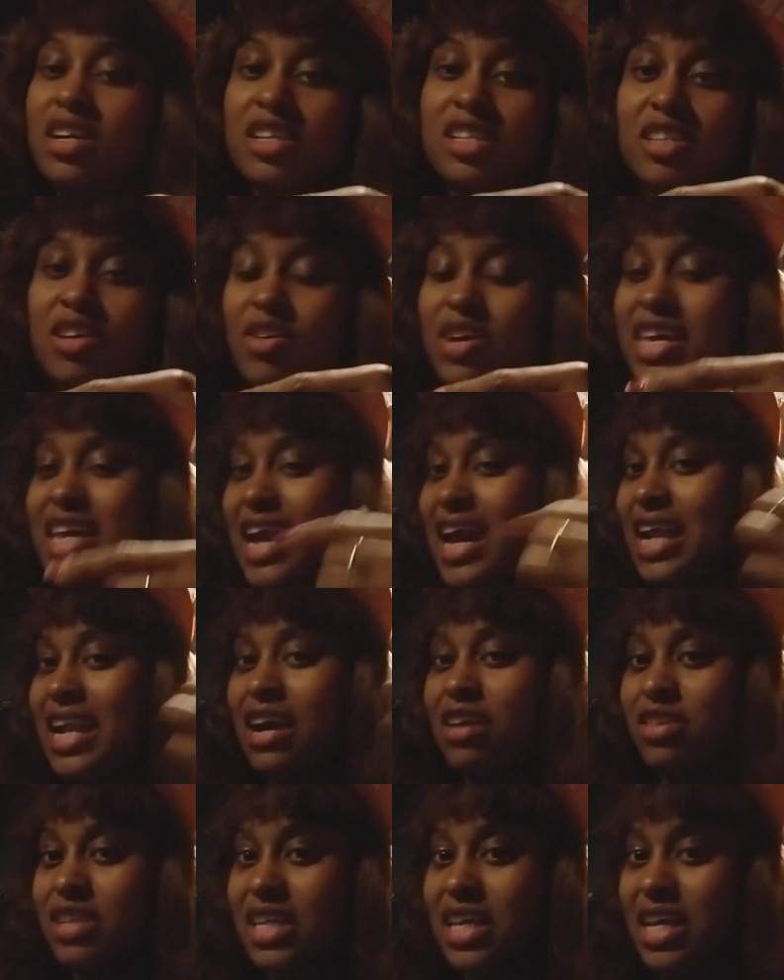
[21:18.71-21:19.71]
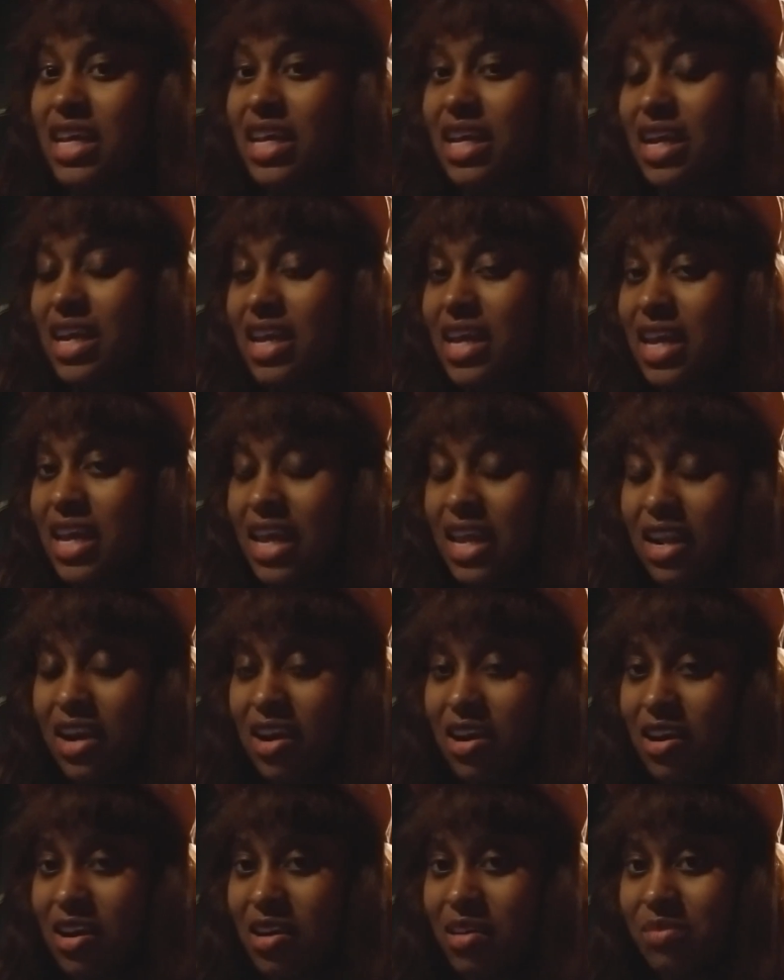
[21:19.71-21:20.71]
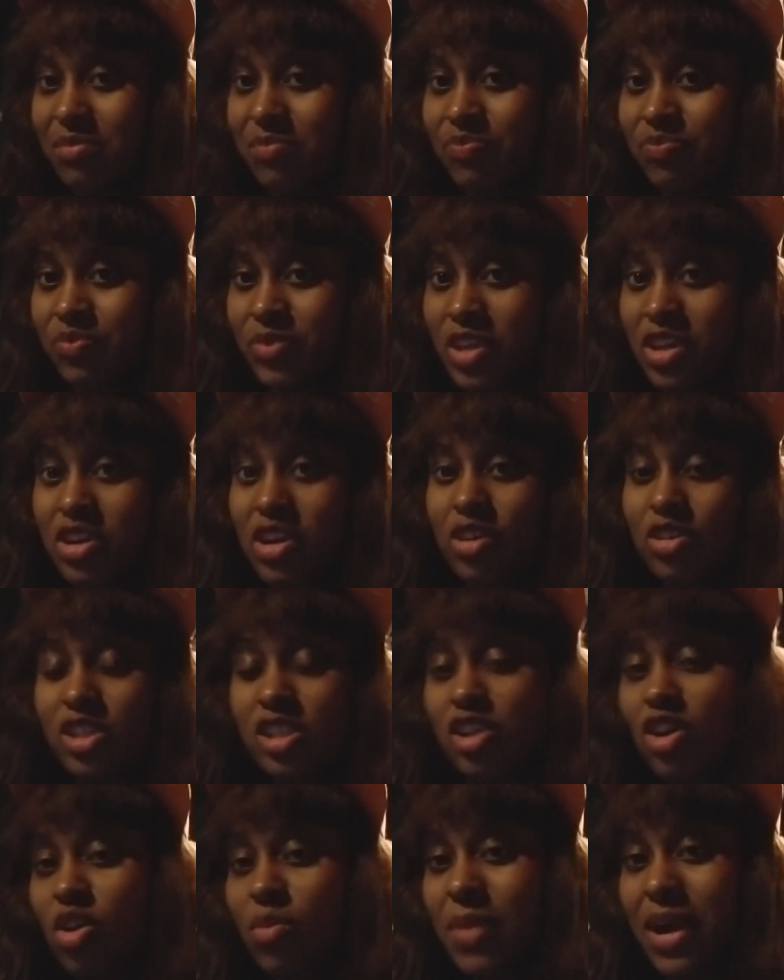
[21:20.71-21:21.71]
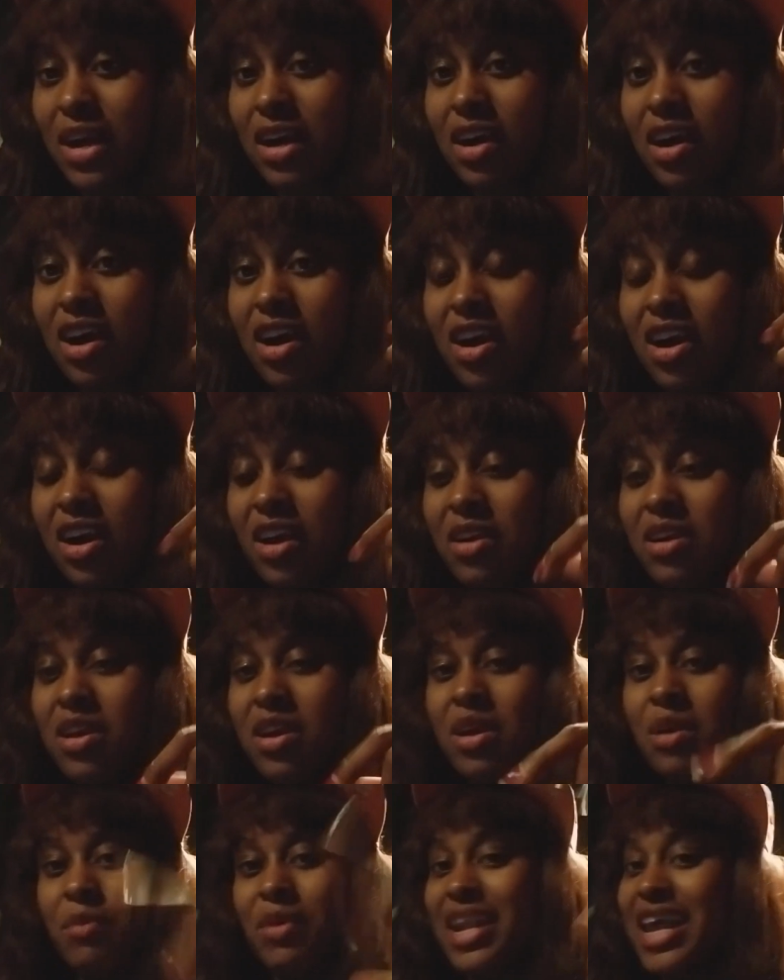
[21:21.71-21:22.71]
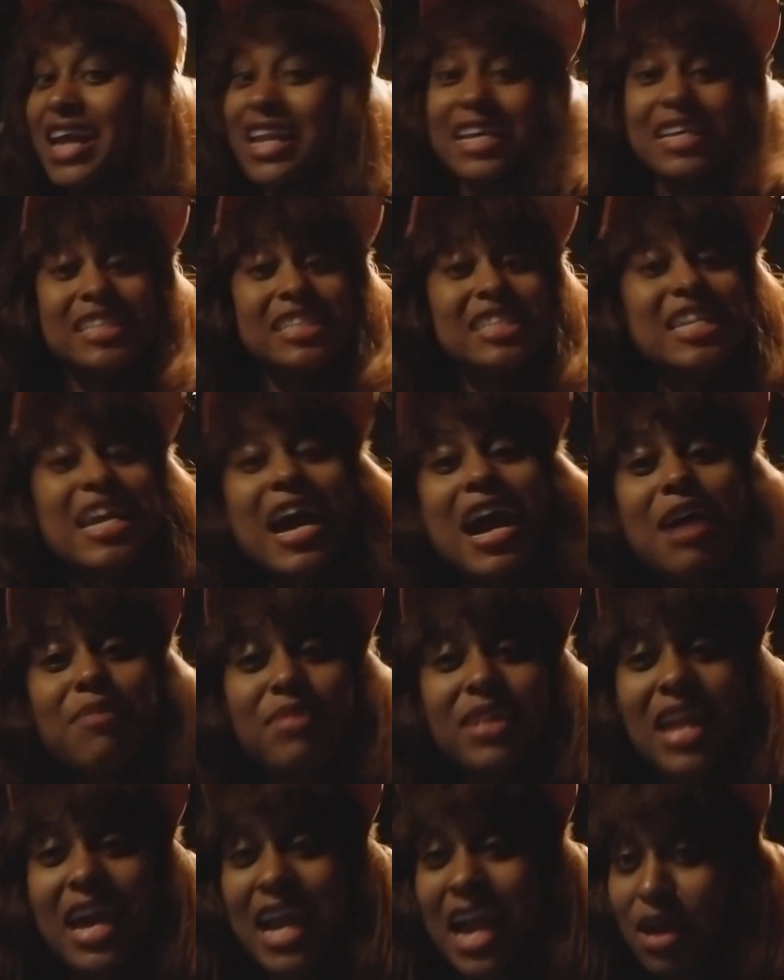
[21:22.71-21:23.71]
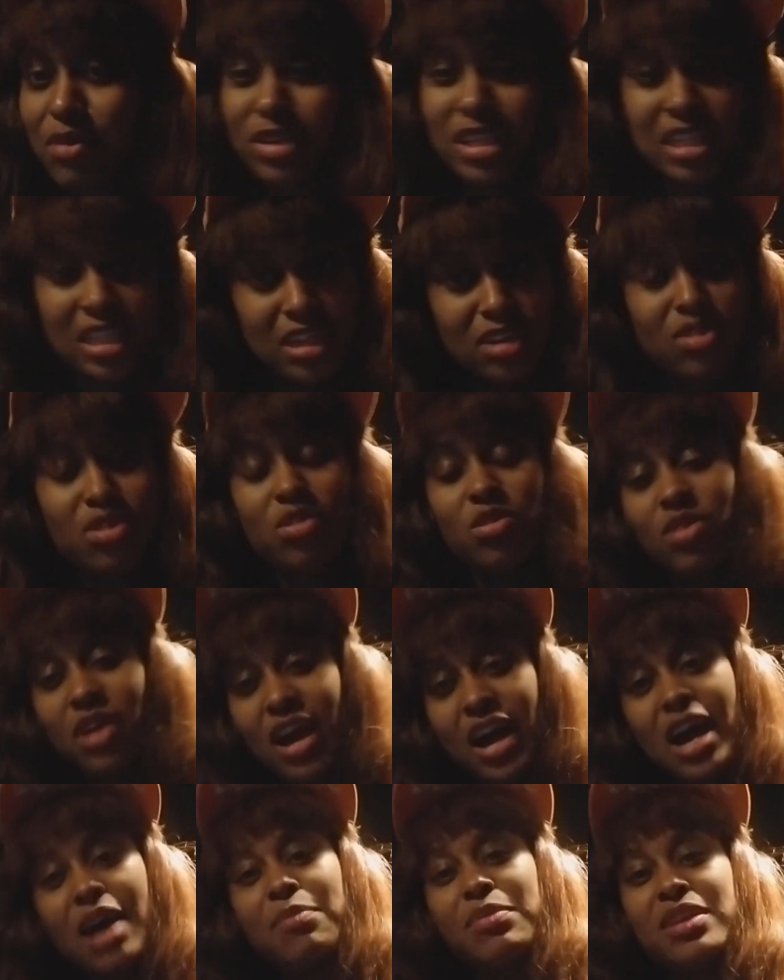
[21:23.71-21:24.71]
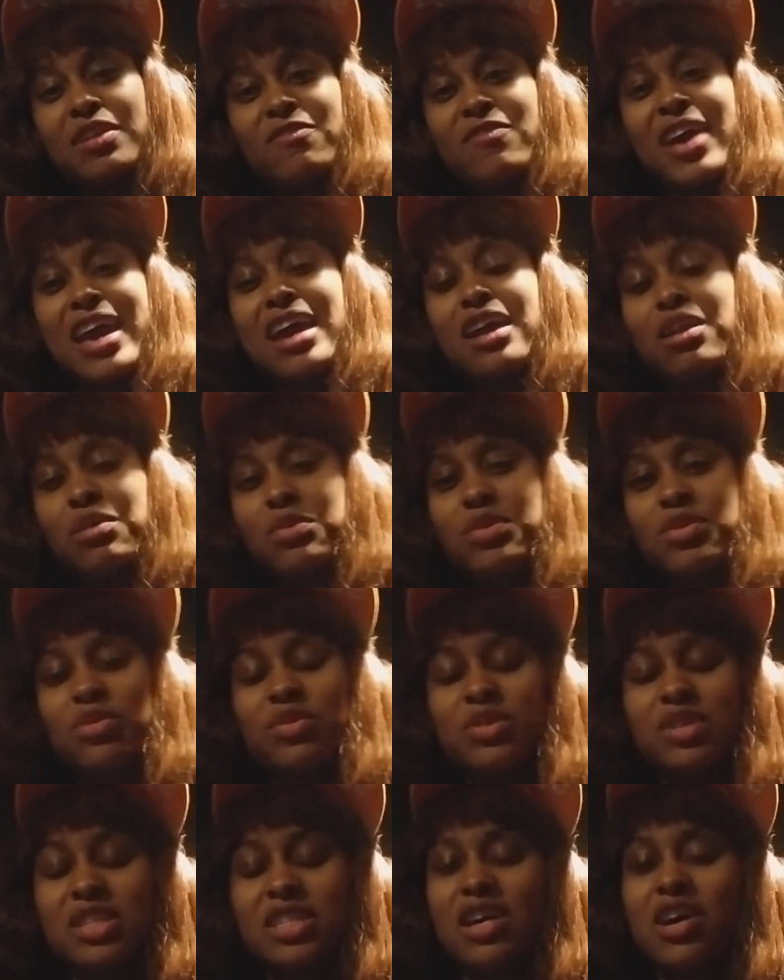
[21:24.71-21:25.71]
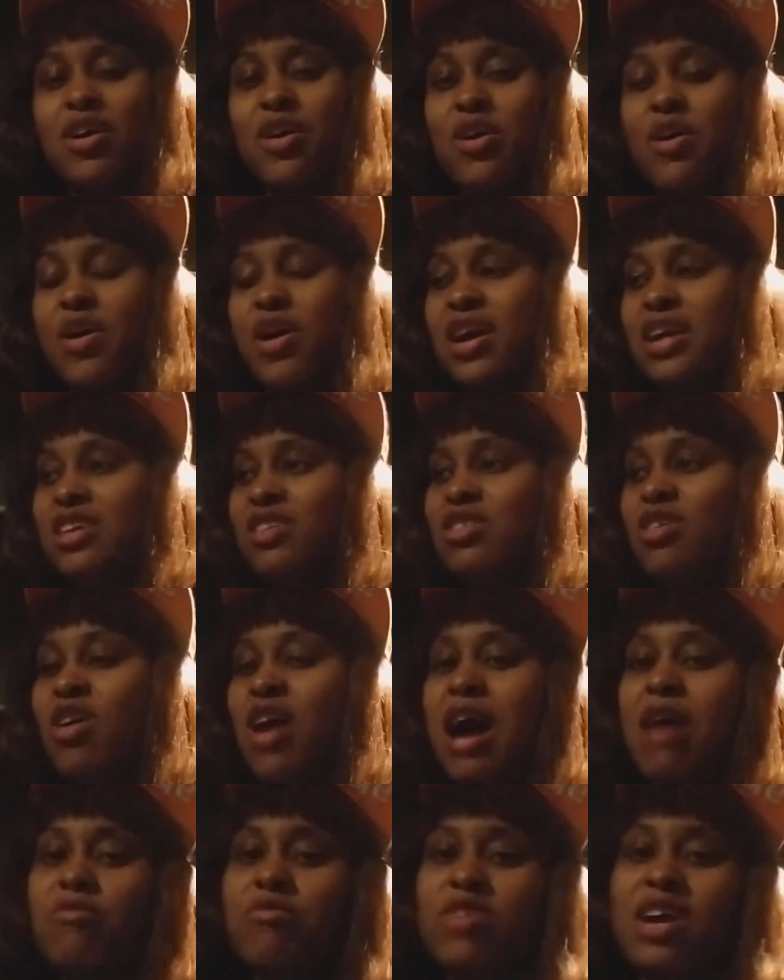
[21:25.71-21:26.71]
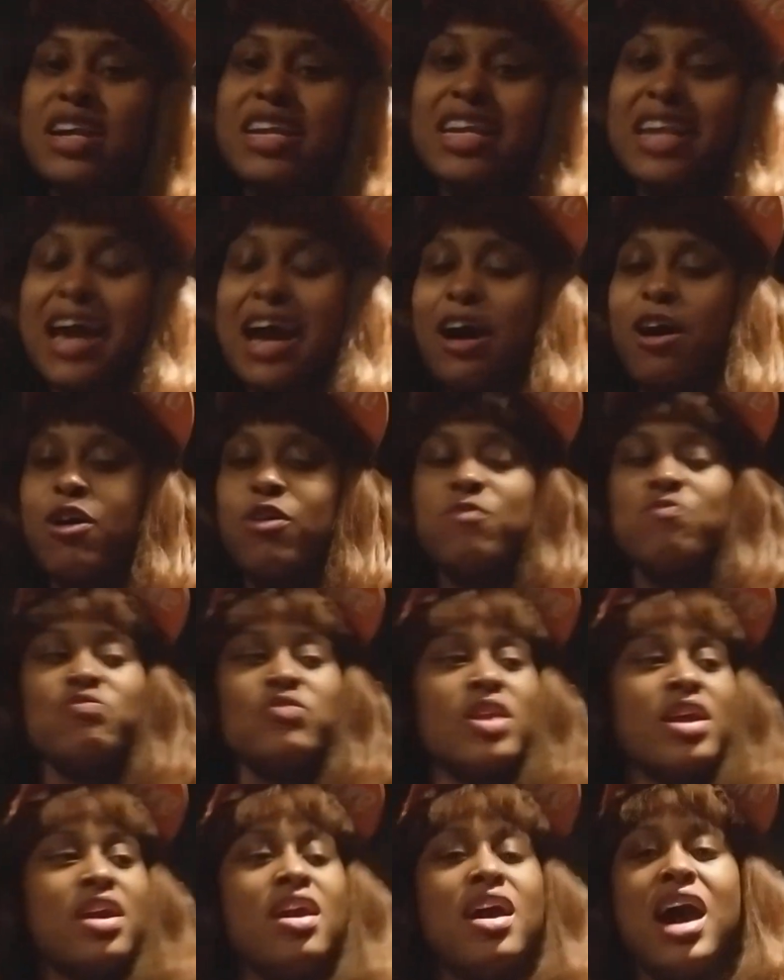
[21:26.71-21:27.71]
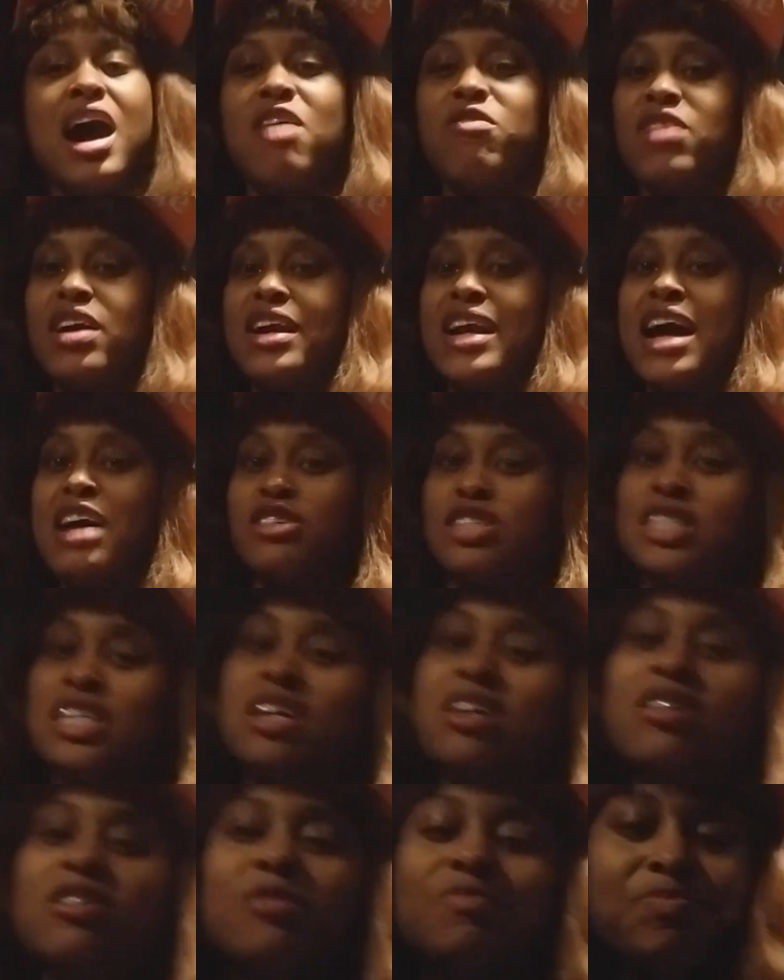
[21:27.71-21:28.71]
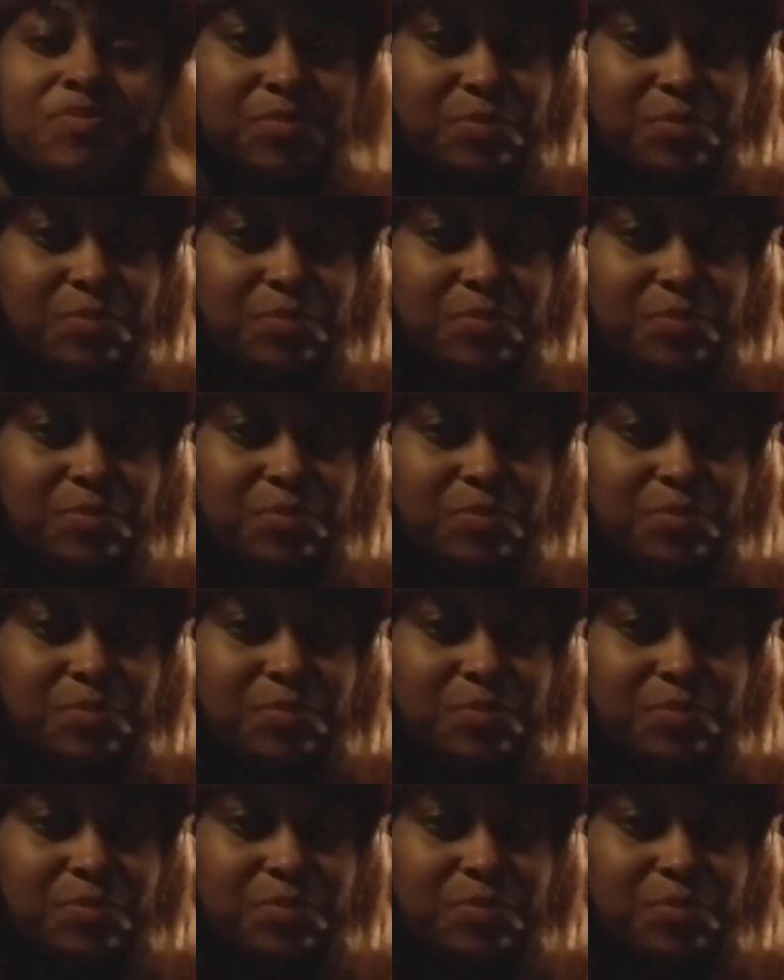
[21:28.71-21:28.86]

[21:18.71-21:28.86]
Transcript: So he got out there and um, you know, stole my car. But that didn't stop me. Like I was still up and available. So, you know, I'm running out. I'm running out still